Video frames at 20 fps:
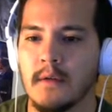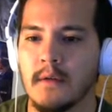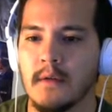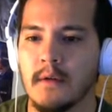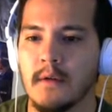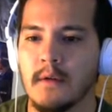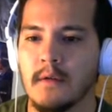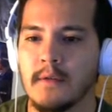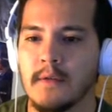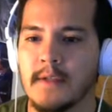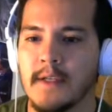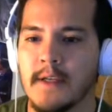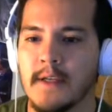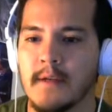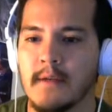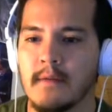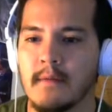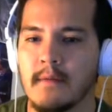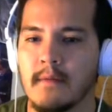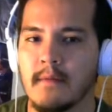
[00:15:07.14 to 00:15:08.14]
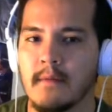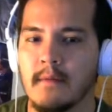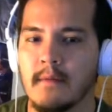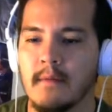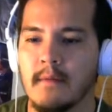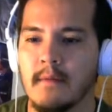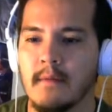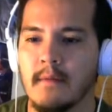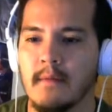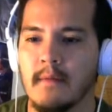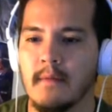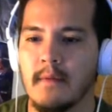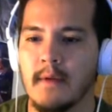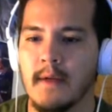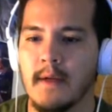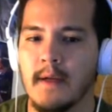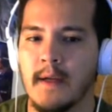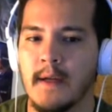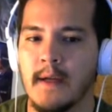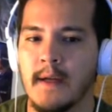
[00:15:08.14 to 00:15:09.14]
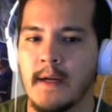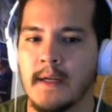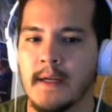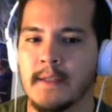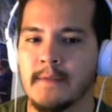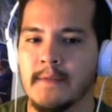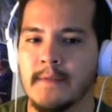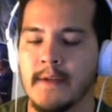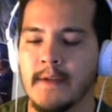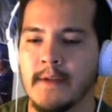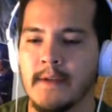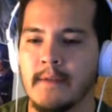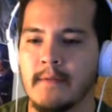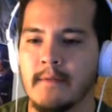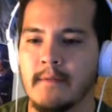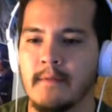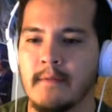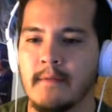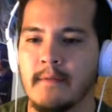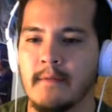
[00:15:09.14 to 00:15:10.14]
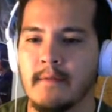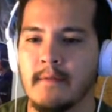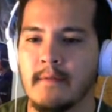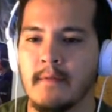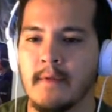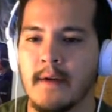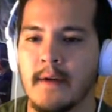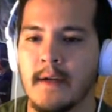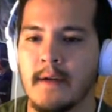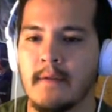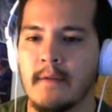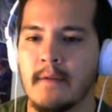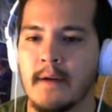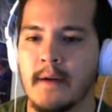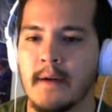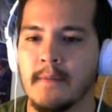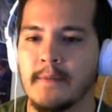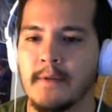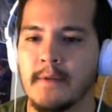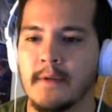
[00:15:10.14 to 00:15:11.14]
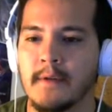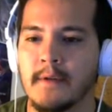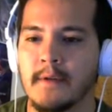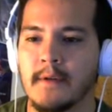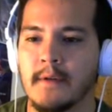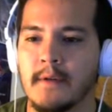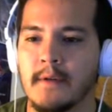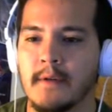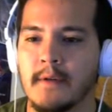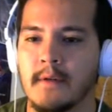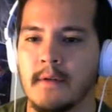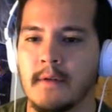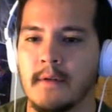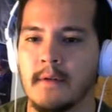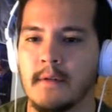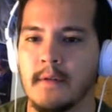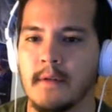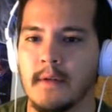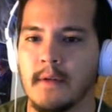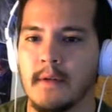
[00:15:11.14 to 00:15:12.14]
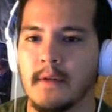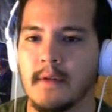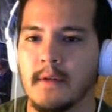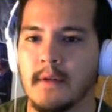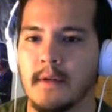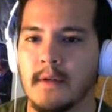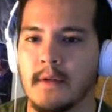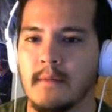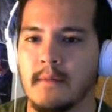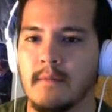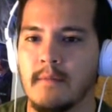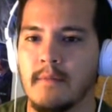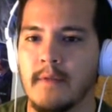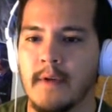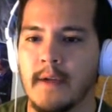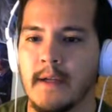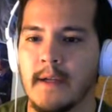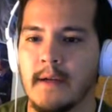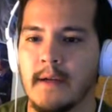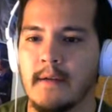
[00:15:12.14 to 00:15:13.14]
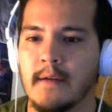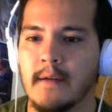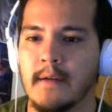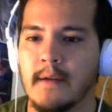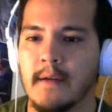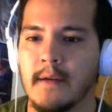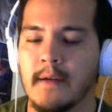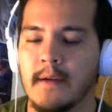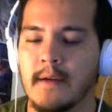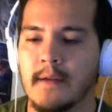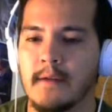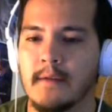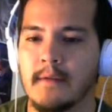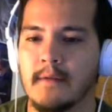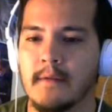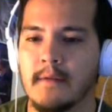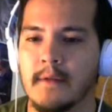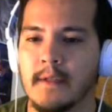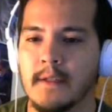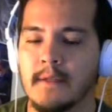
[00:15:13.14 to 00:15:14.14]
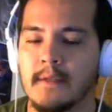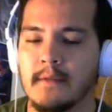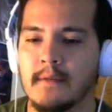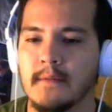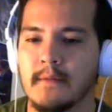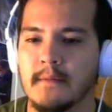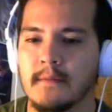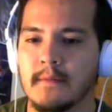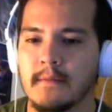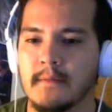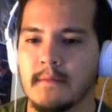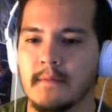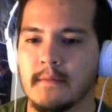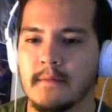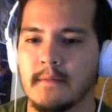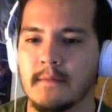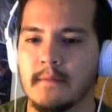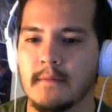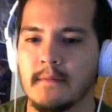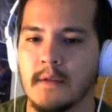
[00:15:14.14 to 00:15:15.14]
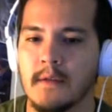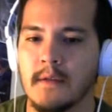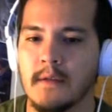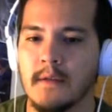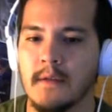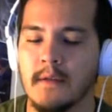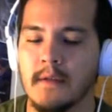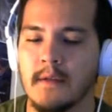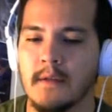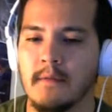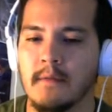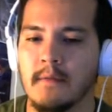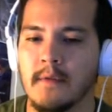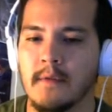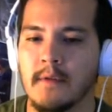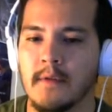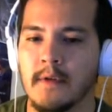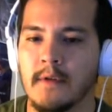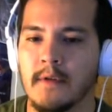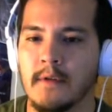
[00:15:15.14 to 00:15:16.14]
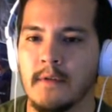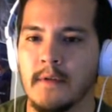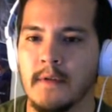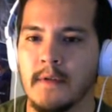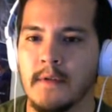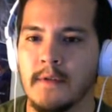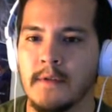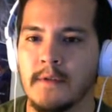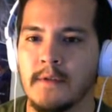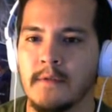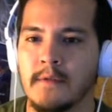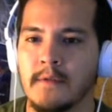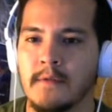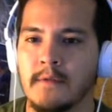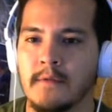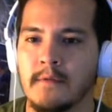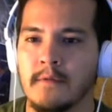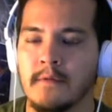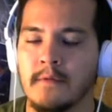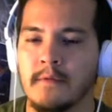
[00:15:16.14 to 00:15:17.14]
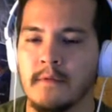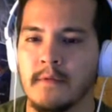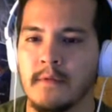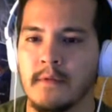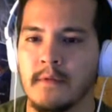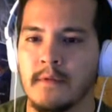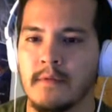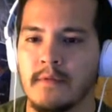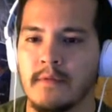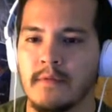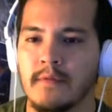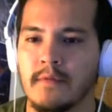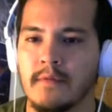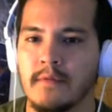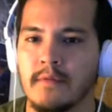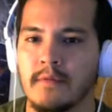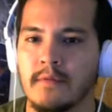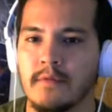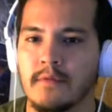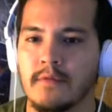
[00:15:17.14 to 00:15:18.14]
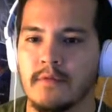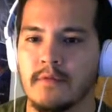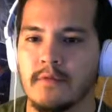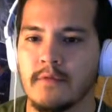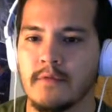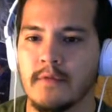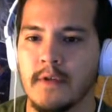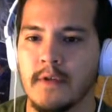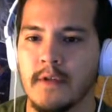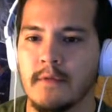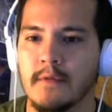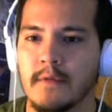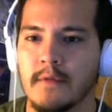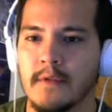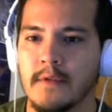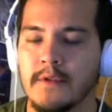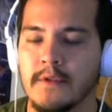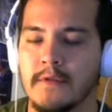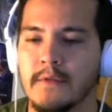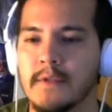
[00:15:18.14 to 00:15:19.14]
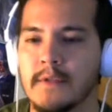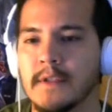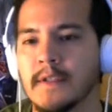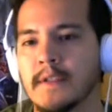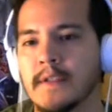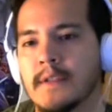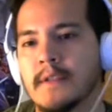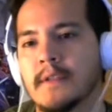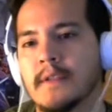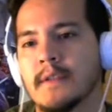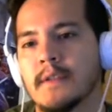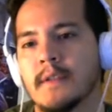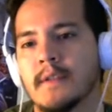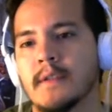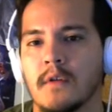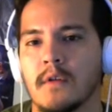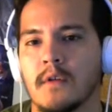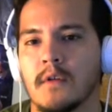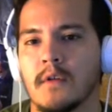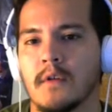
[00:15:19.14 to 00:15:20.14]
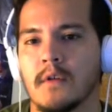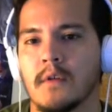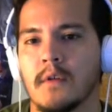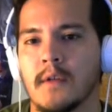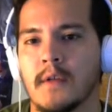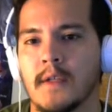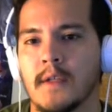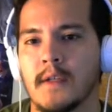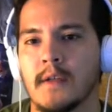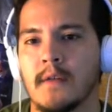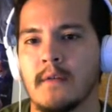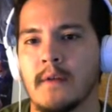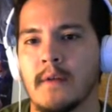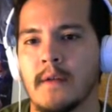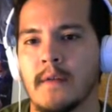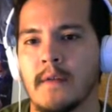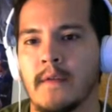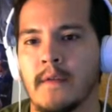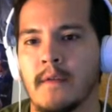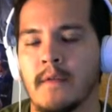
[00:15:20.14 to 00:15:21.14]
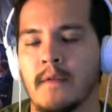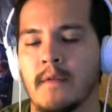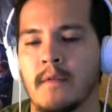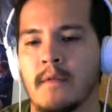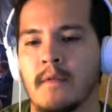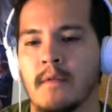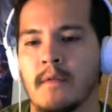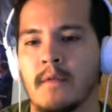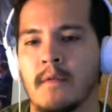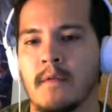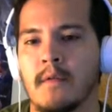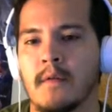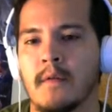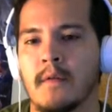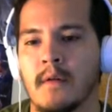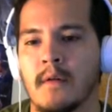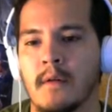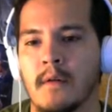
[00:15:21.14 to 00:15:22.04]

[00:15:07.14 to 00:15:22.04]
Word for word: Ulti, activate Raidraptor Call, bring out another one, and then we'll go into, how do I want to do this? Let's go into